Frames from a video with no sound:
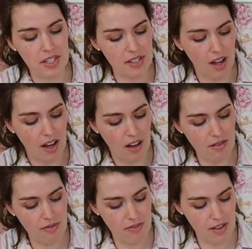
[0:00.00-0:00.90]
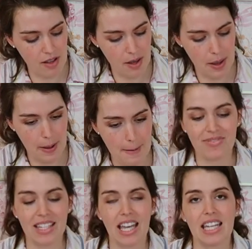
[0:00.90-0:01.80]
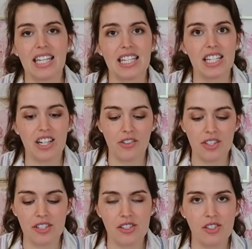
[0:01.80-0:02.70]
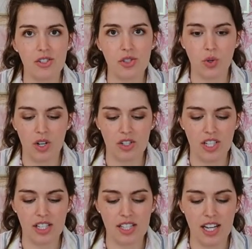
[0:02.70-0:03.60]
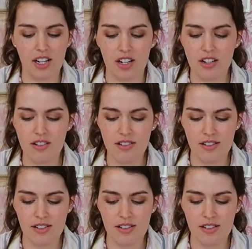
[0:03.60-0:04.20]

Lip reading: this off. And in here, this is your storage container.